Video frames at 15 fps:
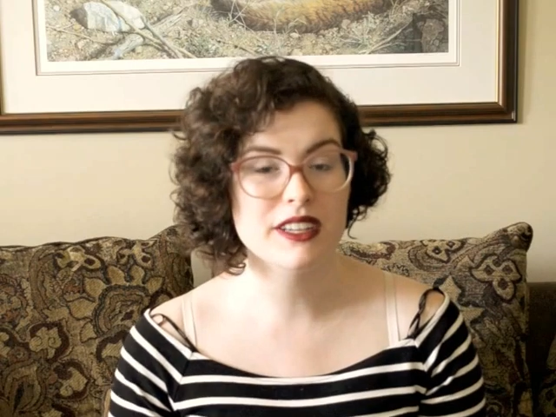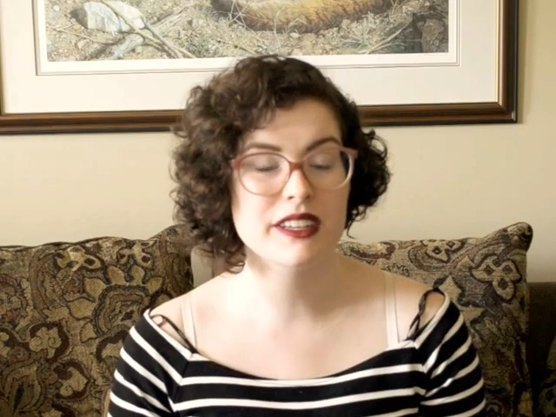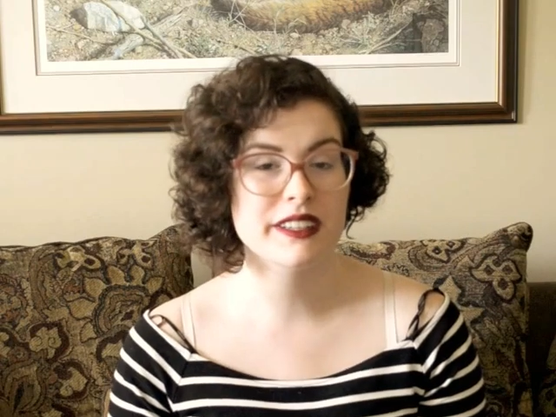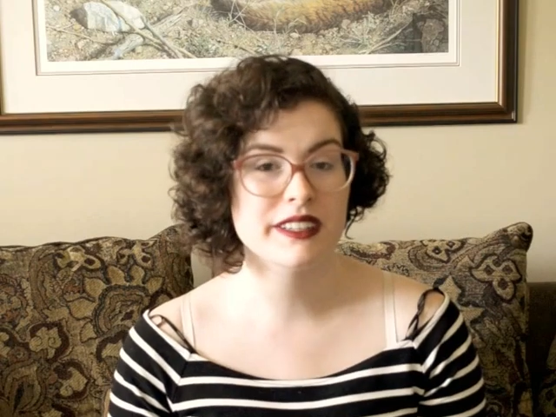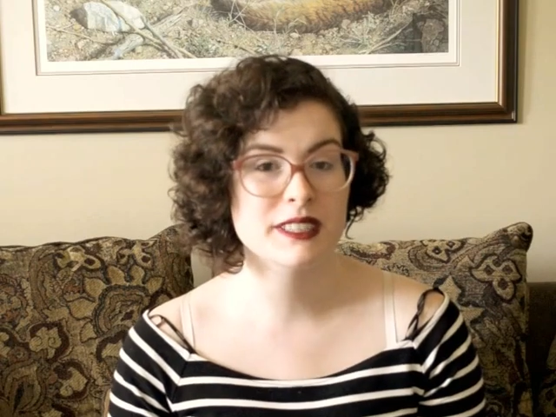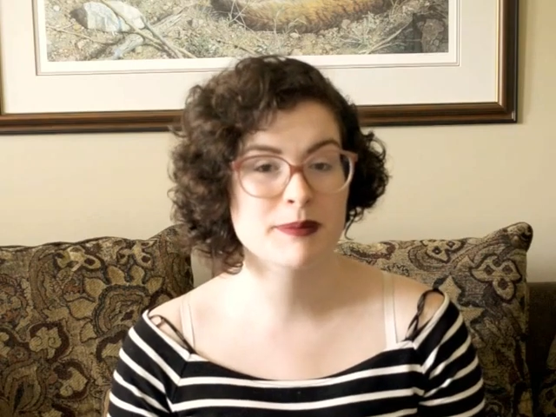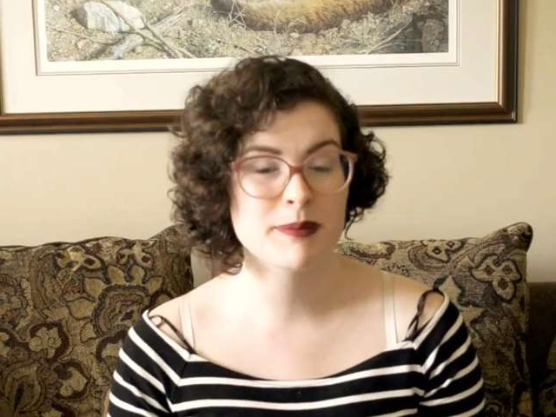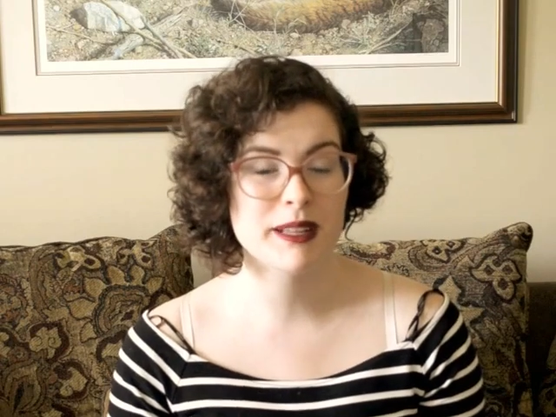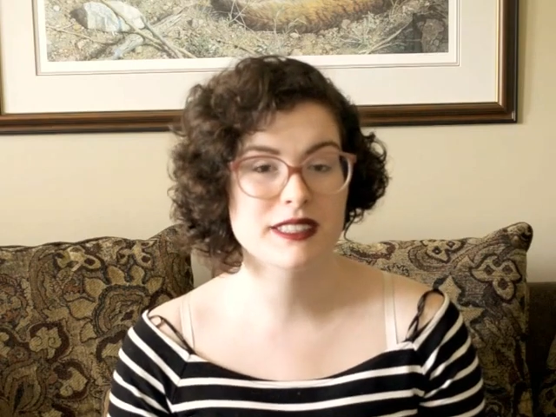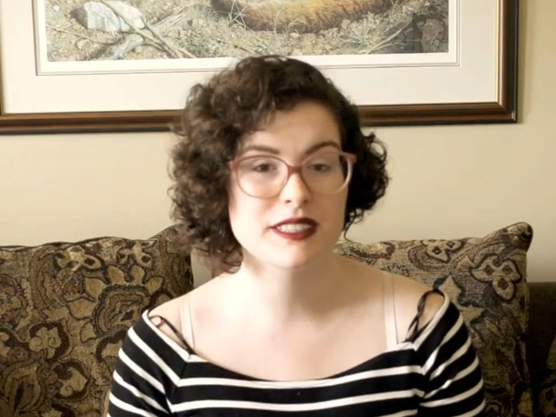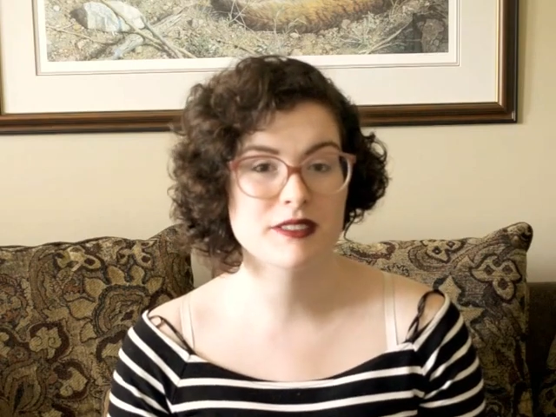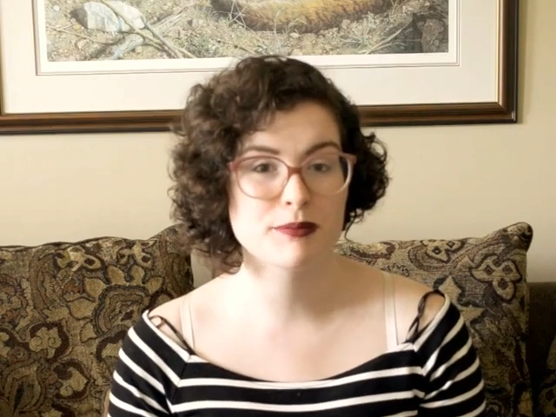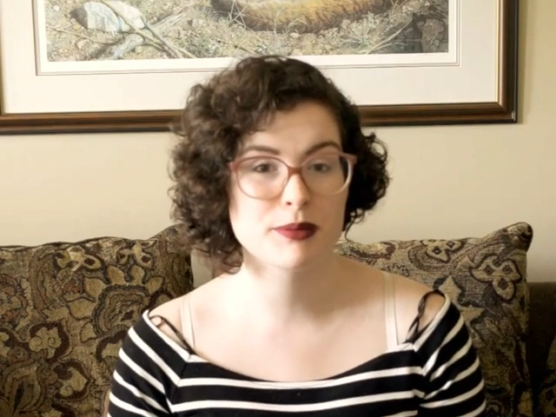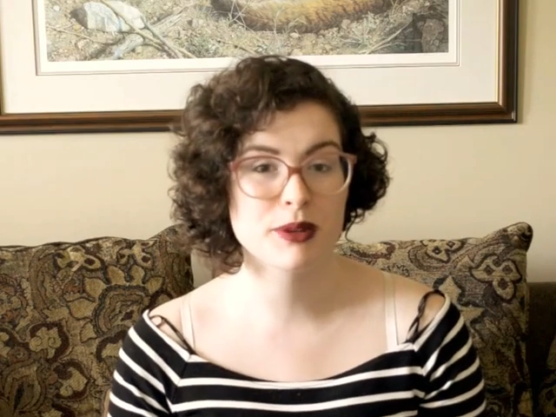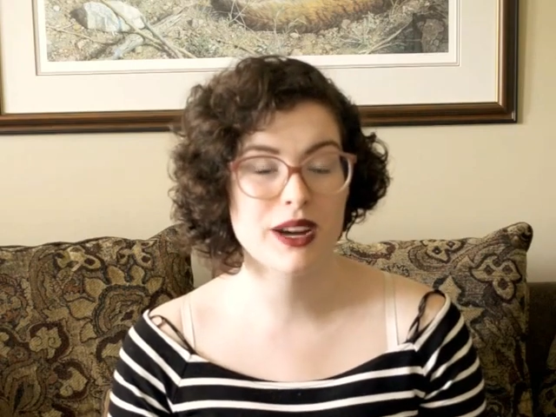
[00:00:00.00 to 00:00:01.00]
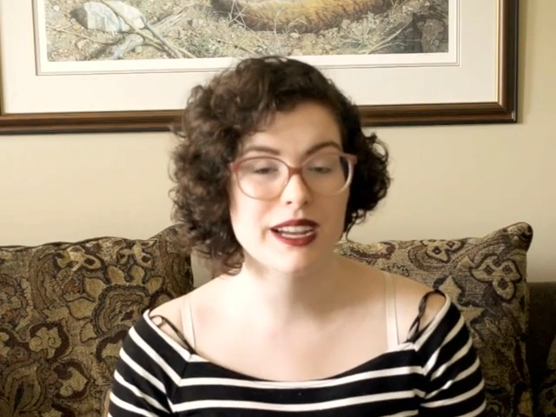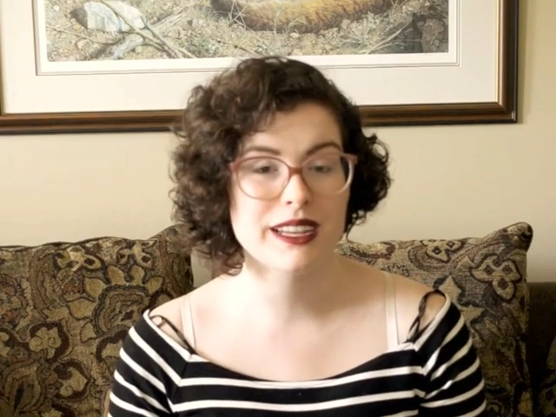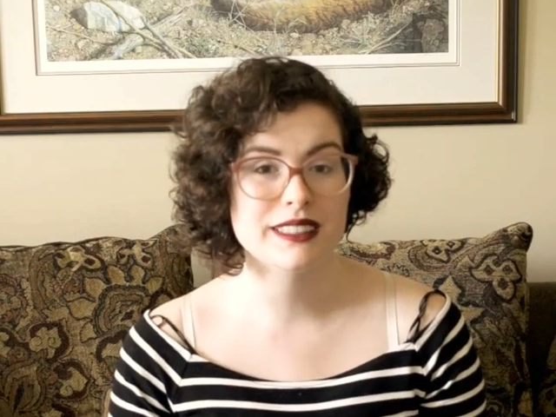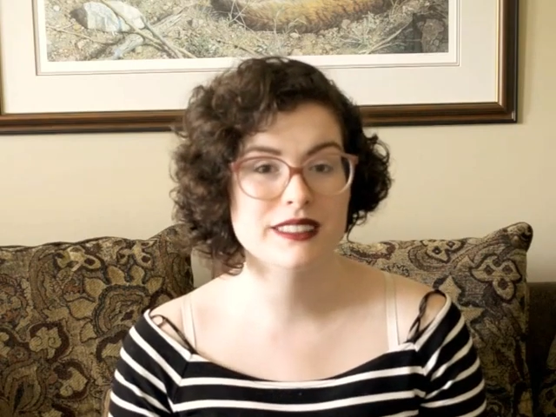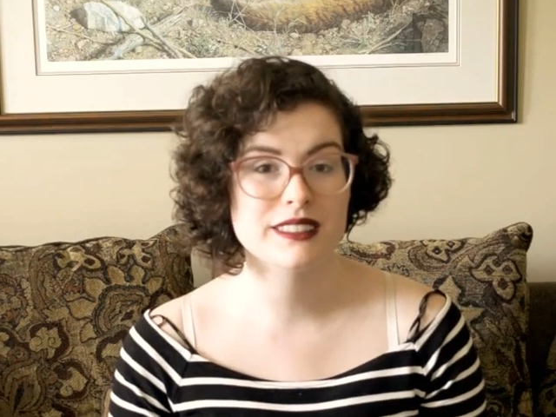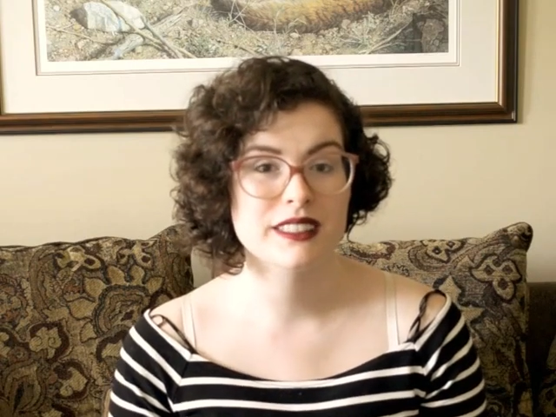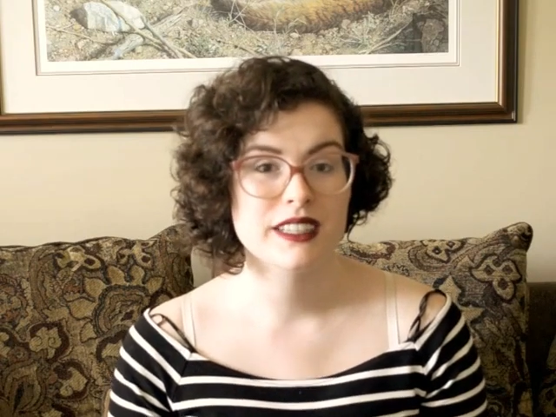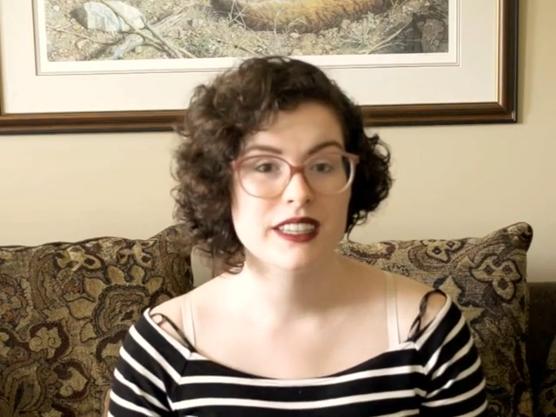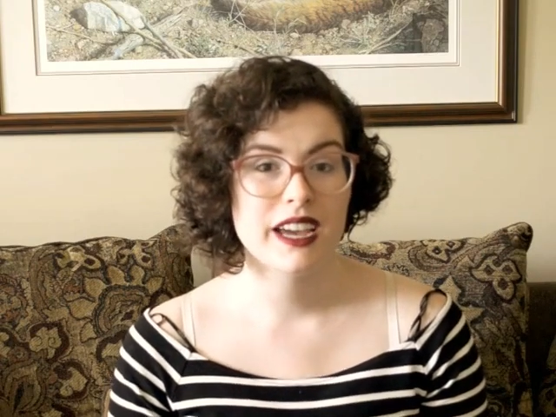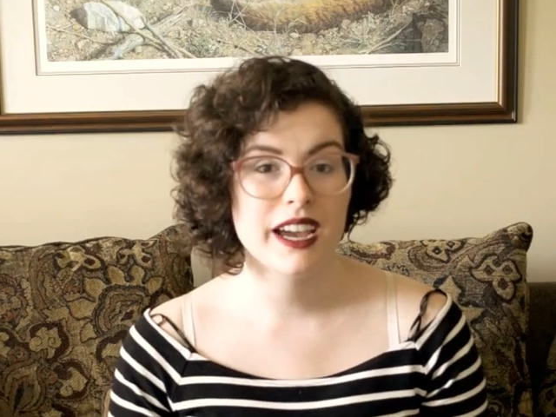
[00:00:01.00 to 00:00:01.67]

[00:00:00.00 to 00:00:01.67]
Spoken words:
inexpensive price,